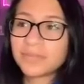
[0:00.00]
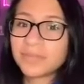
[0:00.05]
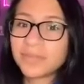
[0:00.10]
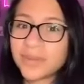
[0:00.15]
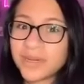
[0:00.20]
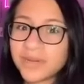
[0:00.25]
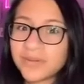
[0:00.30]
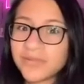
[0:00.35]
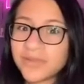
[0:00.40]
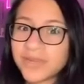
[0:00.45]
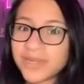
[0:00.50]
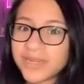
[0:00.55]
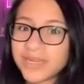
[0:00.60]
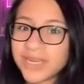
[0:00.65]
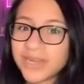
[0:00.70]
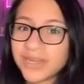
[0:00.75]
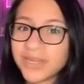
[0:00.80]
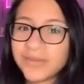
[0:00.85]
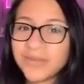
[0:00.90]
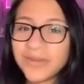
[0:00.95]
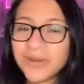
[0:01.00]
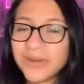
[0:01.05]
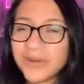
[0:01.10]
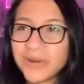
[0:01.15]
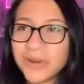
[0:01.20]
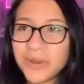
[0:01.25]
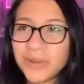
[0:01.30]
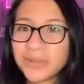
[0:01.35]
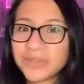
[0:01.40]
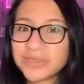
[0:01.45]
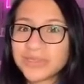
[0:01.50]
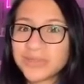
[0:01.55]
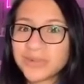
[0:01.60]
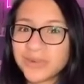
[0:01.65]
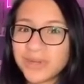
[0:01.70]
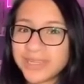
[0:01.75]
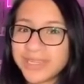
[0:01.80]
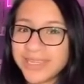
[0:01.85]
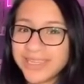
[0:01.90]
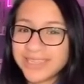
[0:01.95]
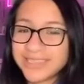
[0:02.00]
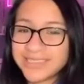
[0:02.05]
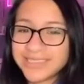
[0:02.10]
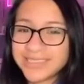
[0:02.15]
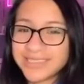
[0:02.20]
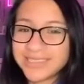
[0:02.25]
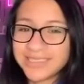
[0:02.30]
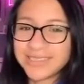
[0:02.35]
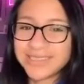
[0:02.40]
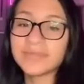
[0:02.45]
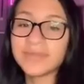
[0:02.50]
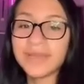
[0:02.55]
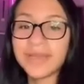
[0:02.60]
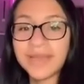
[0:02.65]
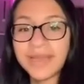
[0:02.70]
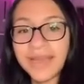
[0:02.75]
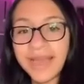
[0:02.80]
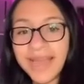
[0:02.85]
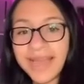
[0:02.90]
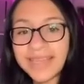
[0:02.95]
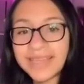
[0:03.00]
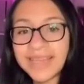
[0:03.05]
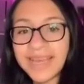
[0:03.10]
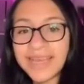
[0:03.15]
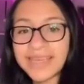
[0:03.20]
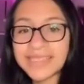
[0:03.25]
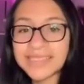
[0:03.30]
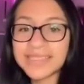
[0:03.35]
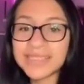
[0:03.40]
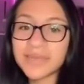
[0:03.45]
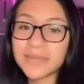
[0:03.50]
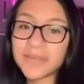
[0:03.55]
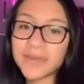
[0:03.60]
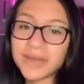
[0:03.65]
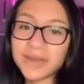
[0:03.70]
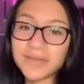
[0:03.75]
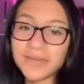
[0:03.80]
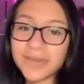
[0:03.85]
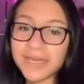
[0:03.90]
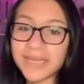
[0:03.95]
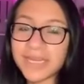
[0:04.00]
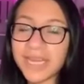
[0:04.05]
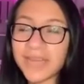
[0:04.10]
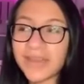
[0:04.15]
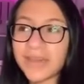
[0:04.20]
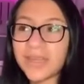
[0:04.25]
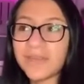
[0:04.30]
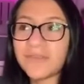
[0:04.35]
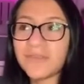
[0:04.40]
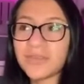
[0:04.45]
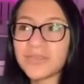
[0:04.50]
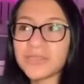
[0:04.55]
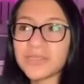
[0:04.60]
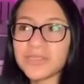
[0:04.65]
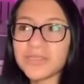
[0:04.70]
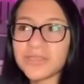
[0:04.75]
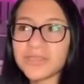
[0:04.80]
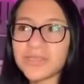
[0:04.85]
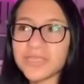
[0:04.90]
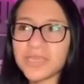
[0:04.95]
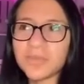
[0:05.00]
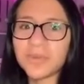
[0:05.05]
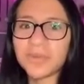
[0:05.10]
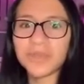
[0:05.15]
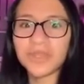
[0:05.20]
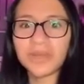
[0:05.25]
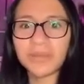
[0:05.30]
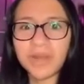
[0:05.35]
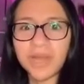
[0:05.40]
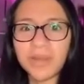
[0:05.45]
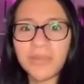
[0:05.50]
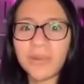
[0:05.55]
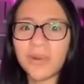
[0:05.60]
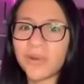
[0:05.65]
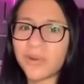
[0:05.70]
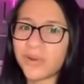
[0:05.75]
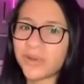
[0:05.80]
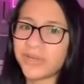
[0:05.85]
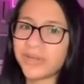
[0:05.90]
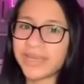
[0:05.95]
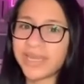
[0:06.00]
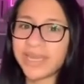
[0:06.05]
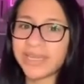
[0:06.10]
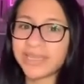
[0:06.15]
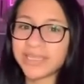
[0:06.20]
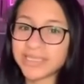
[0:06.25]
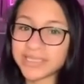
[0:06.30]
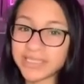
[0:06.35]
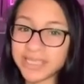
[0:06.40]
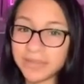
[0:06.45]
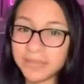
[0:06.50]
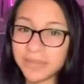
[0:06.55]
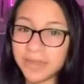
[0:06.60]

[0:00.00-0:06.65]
Put a finger down if you don't know what twerking is. And last, put a finger down if you still sleep with your mom or your dad in the same